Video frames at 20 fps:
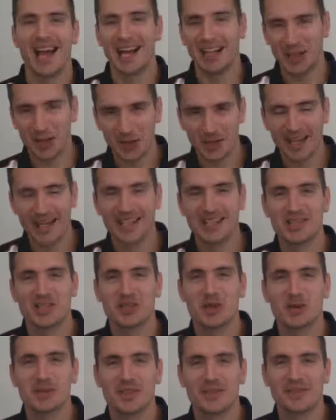Hello again,
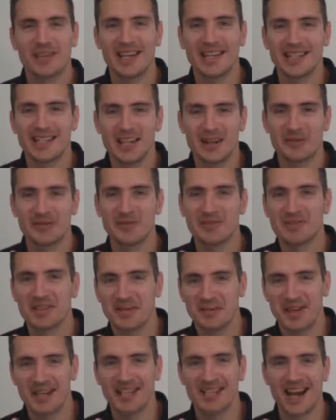it's Joseph Kiss here from
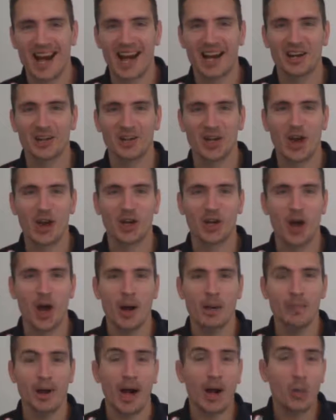
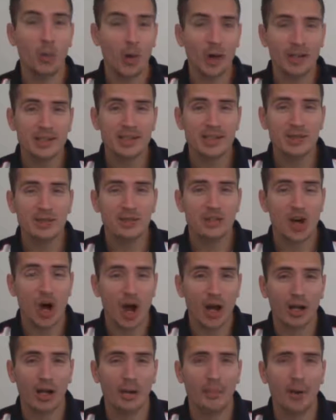SomebodyToHire.com. I want to
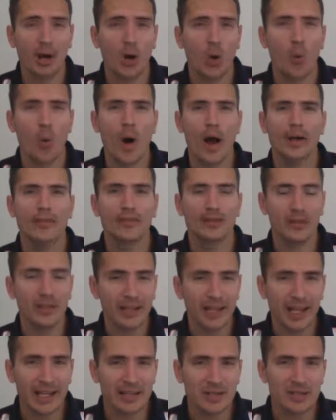talk about why
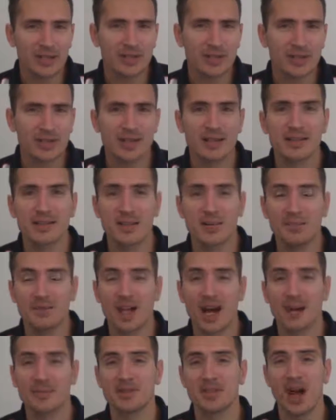freelancers
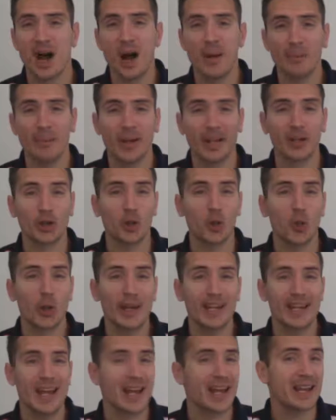sometimes up and
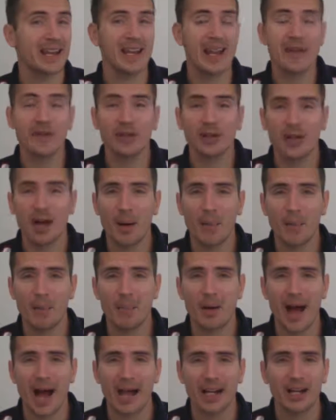quit and never
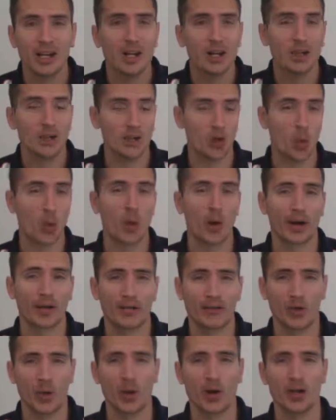come back to work
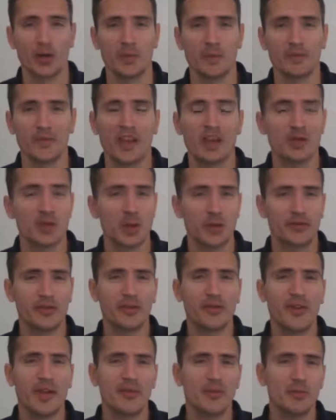for you. So if
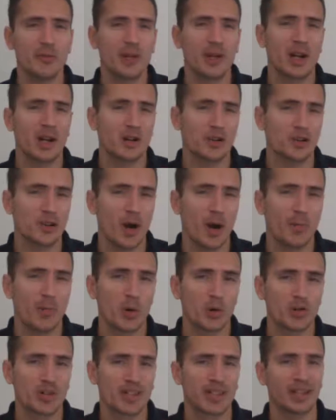you've ever been on a job
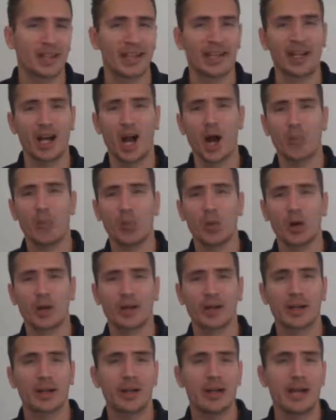posting like
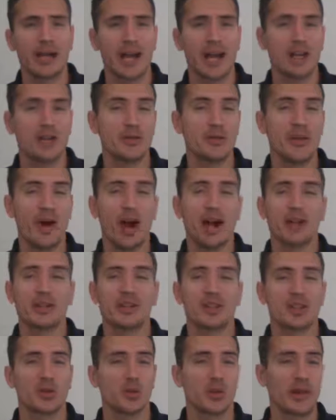Upwork and you've
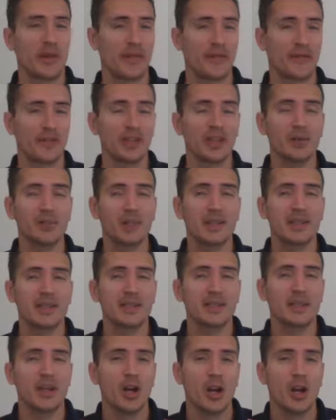hired someone in the Philippines,